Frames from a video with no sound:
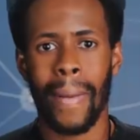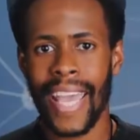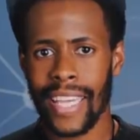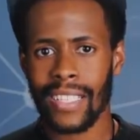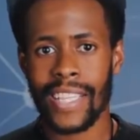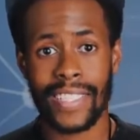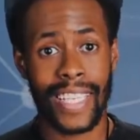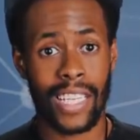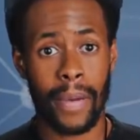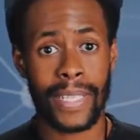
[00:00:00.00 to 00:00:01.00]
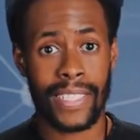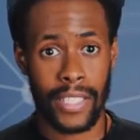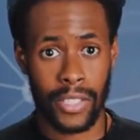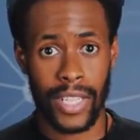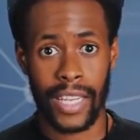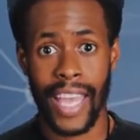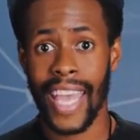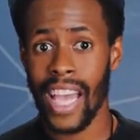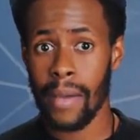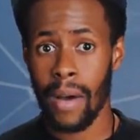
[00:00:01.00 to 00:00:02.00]
By analyzing the incoming sensor data,
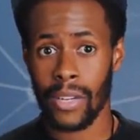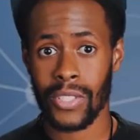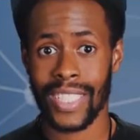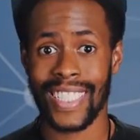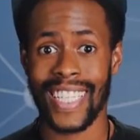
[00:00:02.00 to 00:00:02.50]
AI models can